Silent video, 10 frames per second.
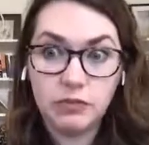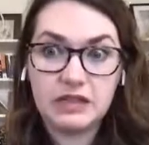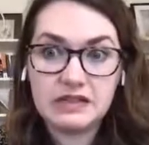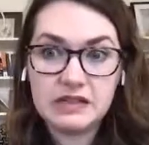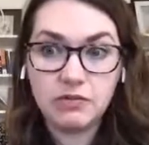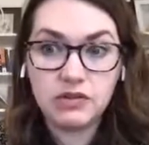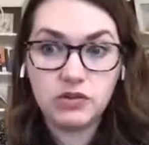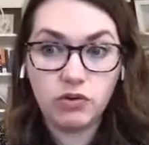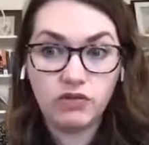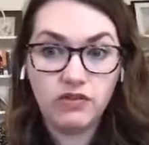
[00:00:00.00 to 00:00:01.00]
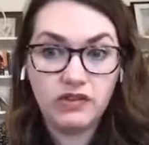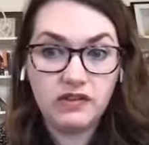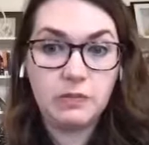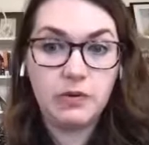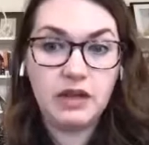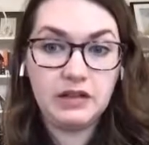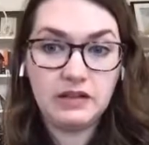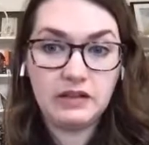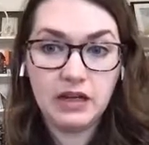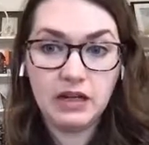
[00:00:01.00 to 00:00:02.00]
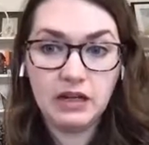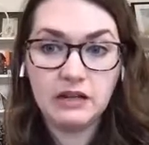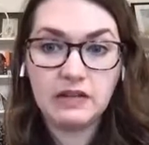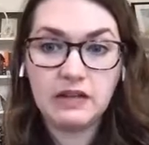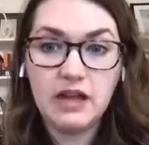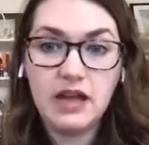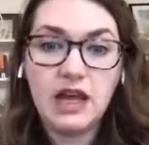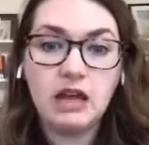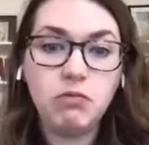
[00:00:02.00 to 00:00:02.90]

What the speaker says: as we can see, restore visible anthocyanins.